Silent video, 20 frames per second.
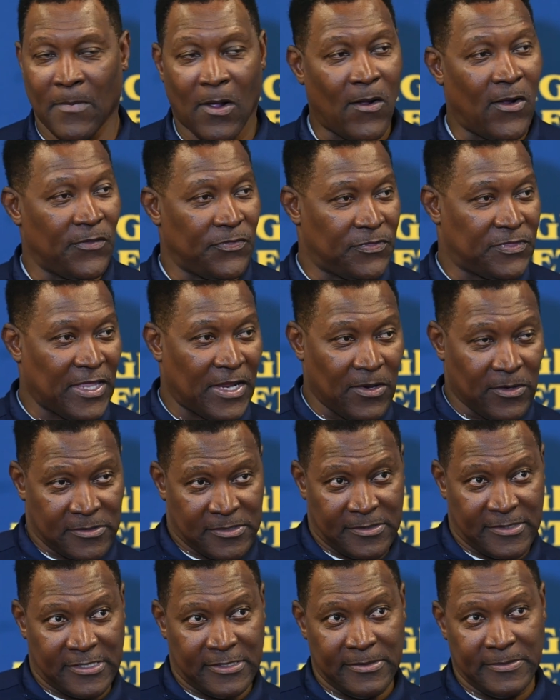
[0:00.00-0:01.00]
On
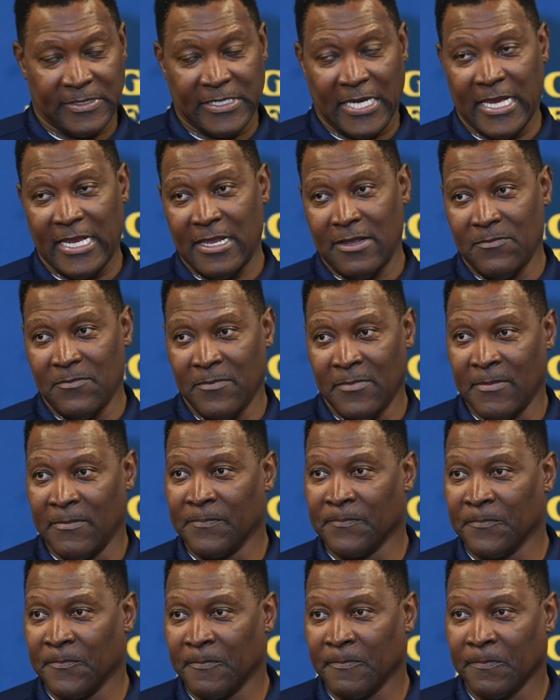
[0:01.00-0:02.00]
their team,
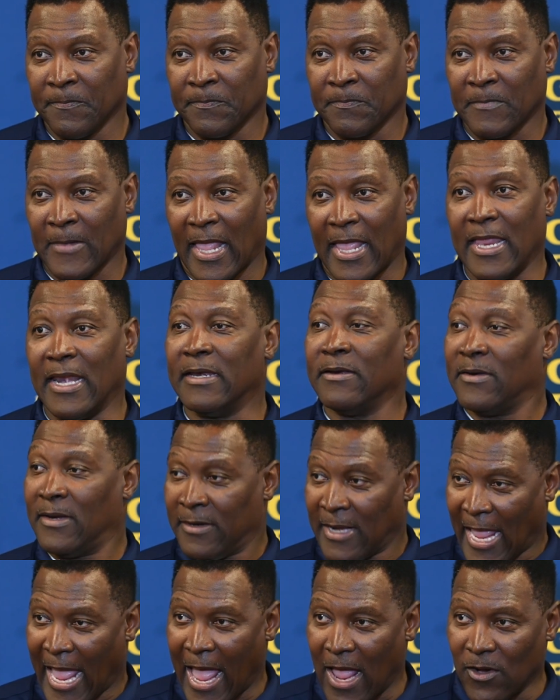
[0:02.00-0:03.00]

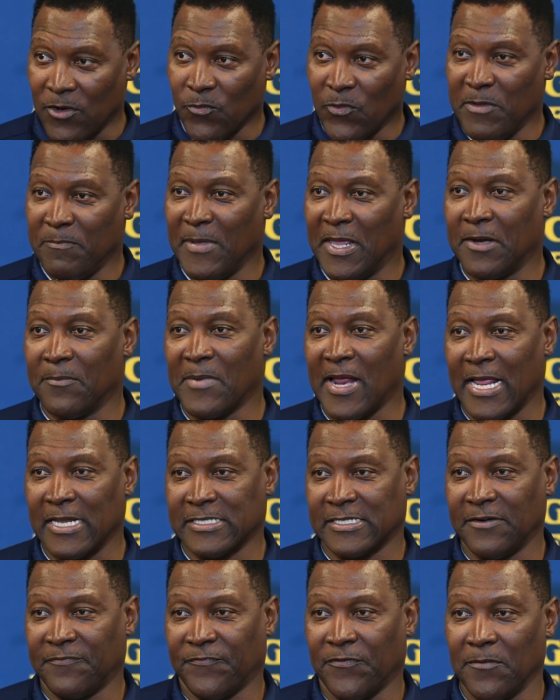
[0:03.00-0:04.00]
and how do we
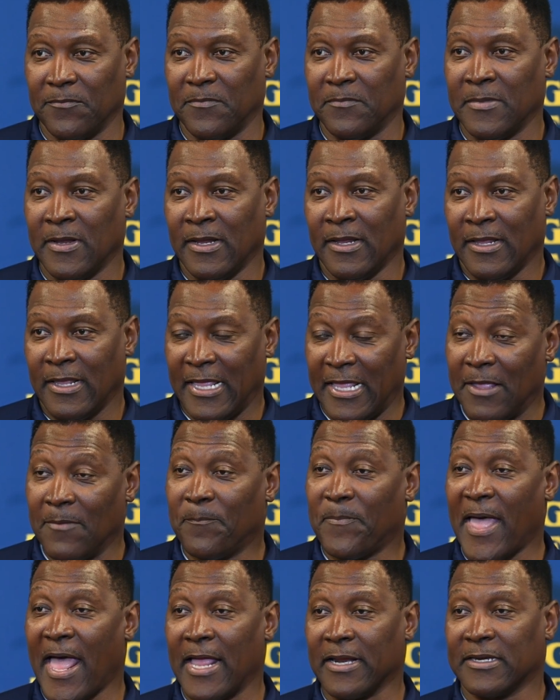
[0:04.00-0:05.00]
minimize it from
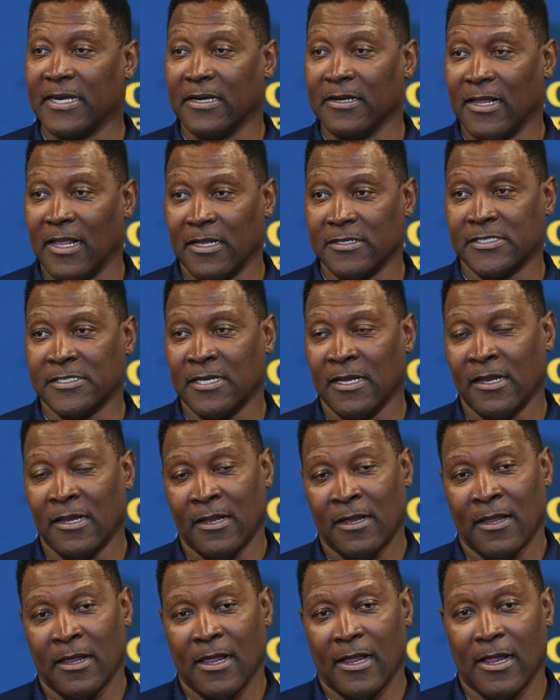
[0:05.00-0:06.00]
impacting us
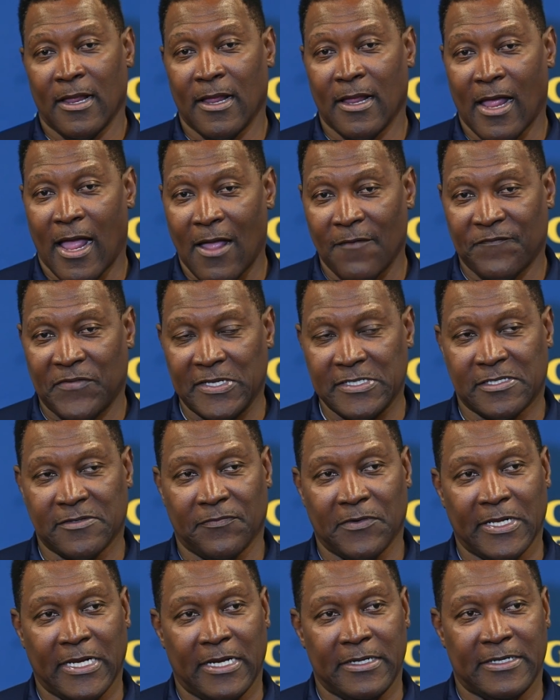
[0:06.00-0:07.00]
uh,
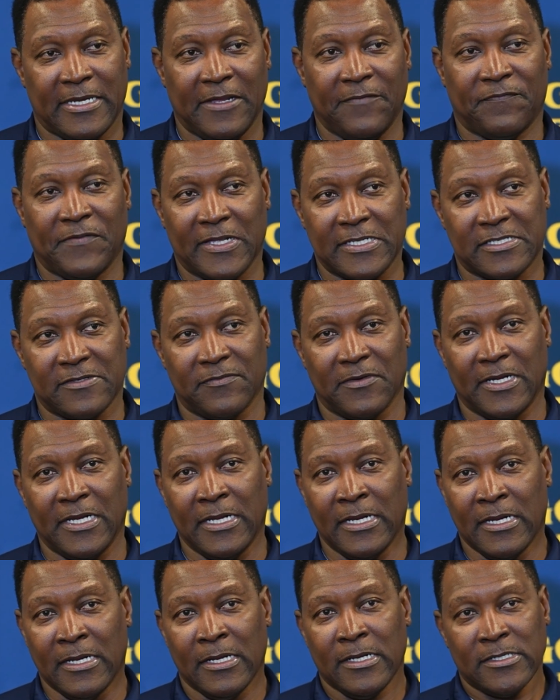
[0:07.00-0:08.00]
offensively and
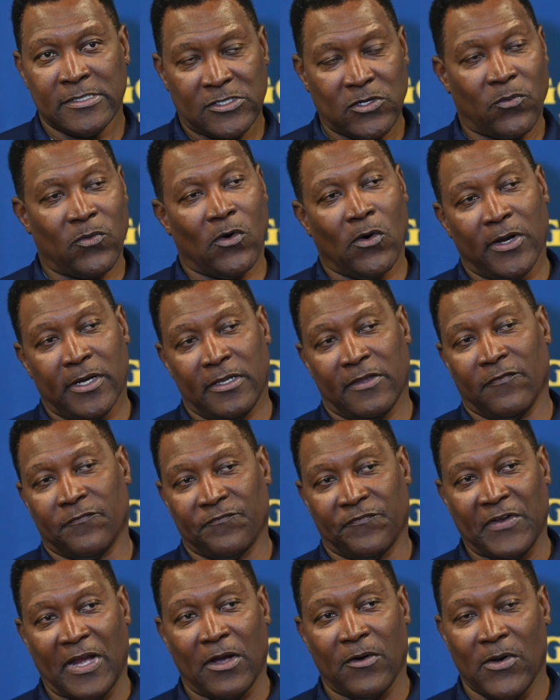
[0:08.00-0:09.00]
defensively. So we're in the
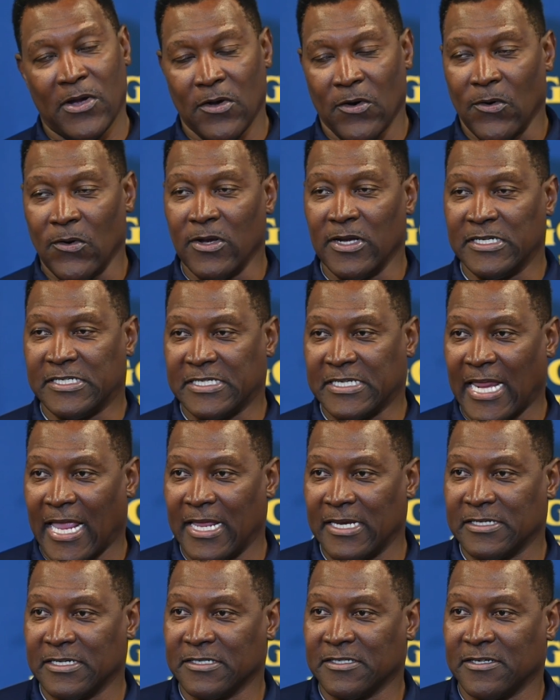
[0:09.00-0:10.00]
very early
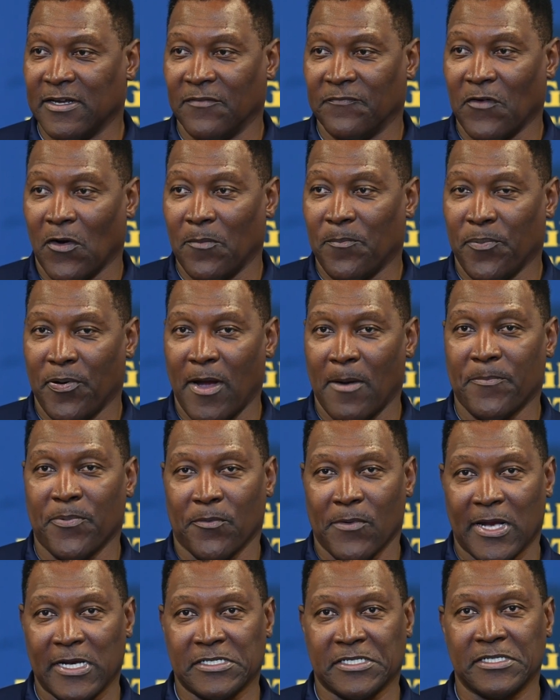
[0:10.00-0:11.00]
stages of our
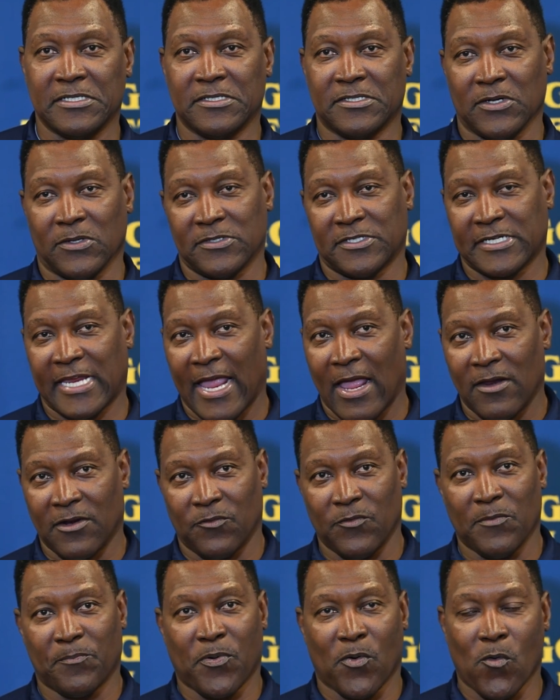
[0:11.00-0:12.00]
preparations, our
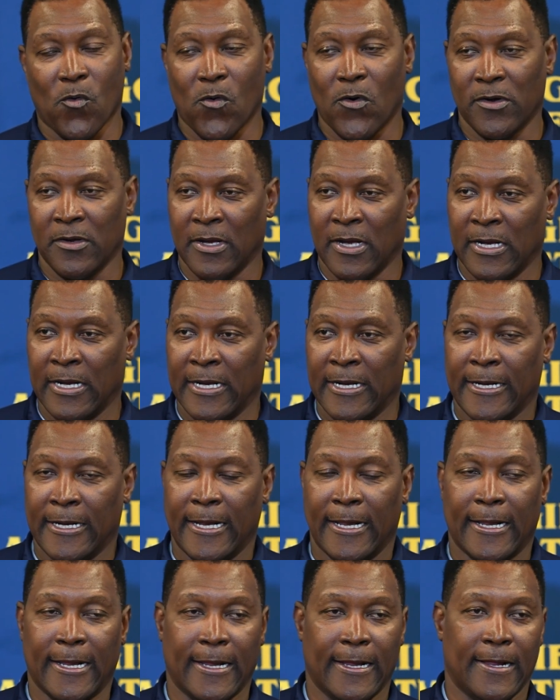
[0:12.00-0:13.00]
scouting report,
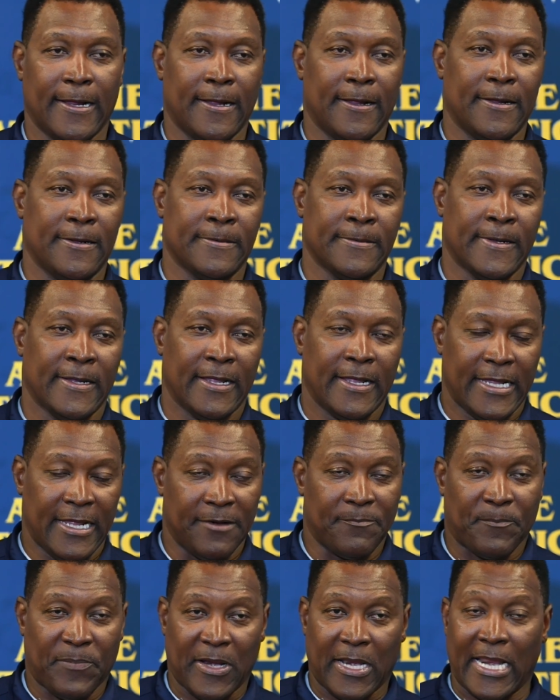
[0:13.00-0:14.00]
uh,
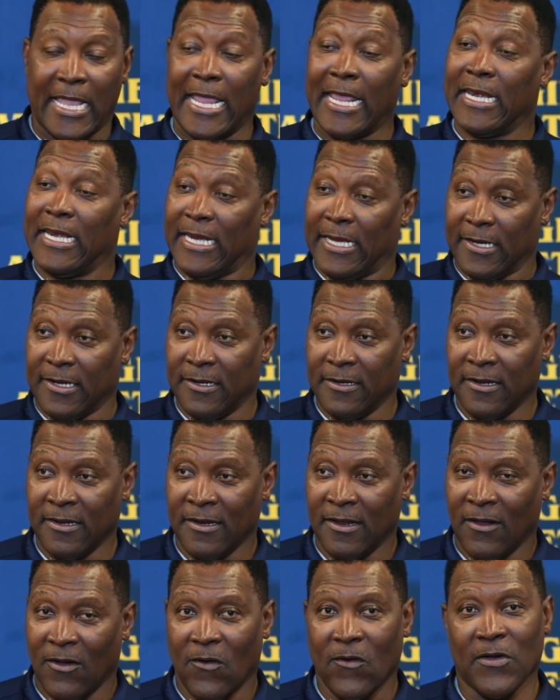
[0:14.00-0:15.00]
and planning
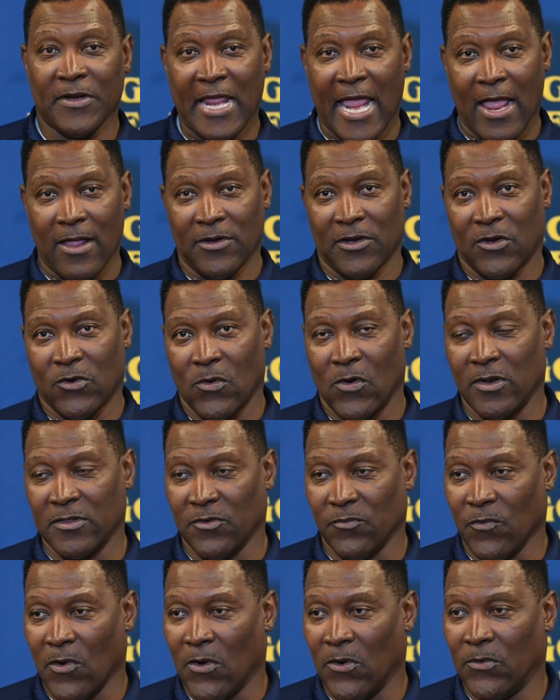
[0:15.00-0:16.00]
on how to go
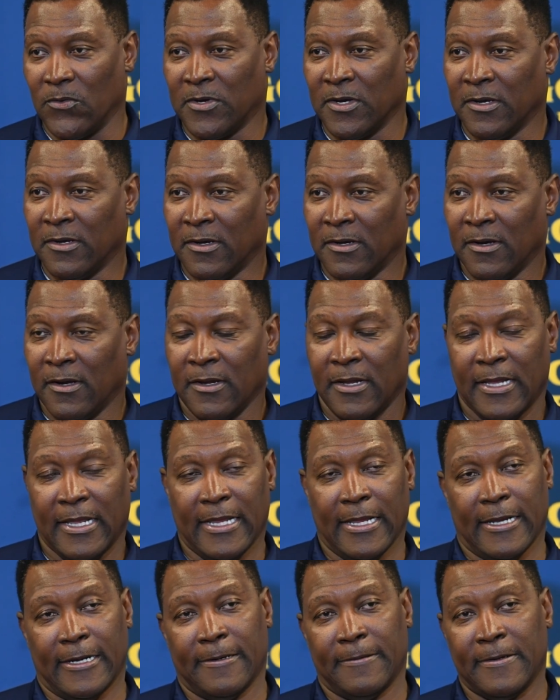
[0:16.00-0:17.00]
on the road
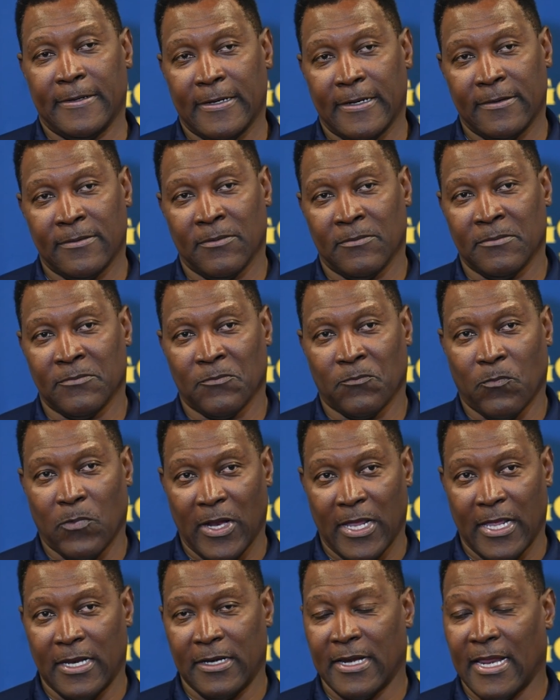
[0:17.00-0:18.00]
and
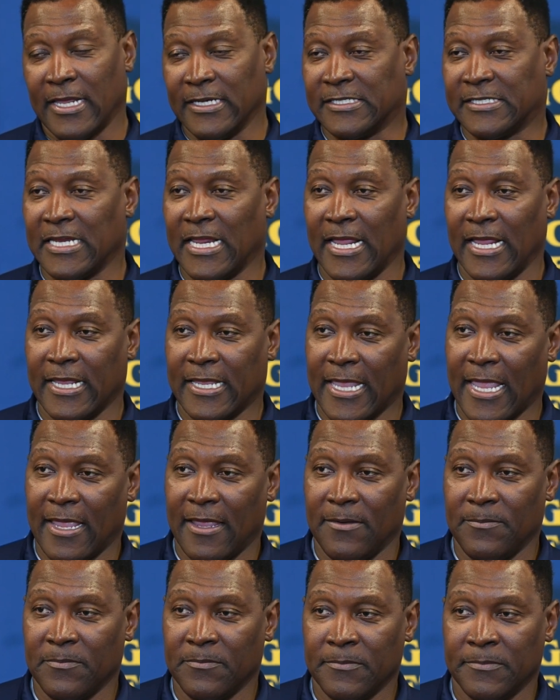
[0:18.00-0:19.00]
win a CA
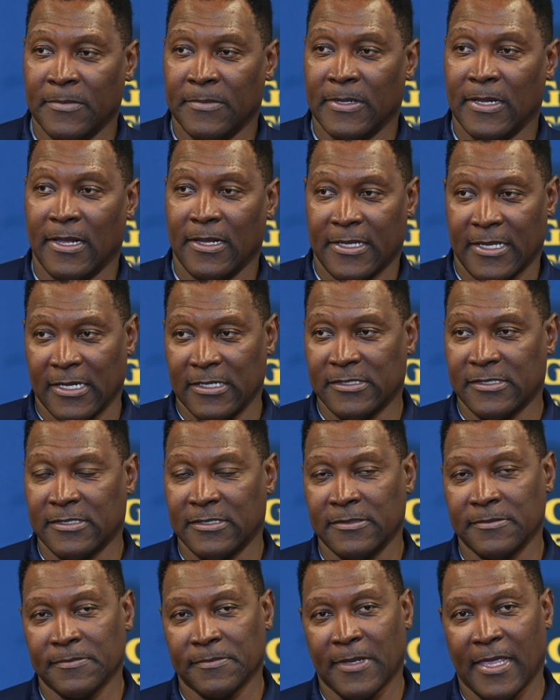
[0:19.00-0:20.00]
game
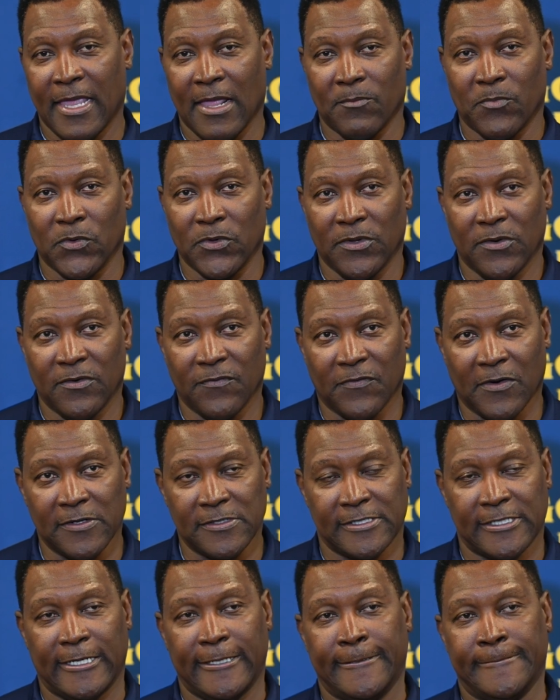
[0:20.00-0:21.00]
against Campbell
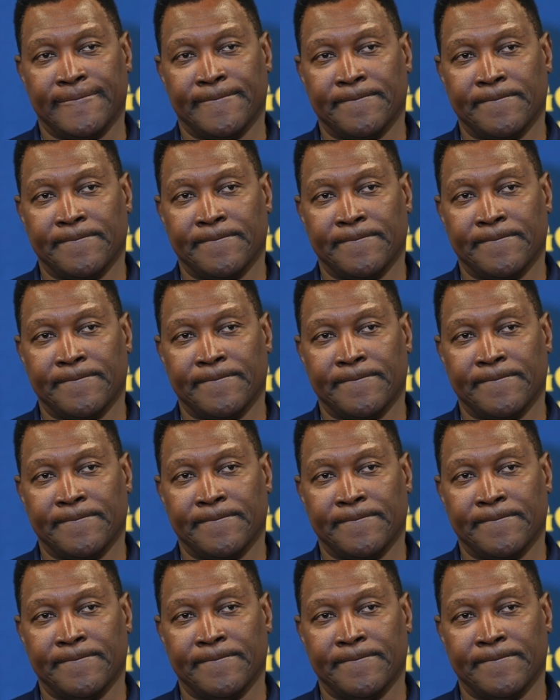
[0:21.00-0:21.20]
University.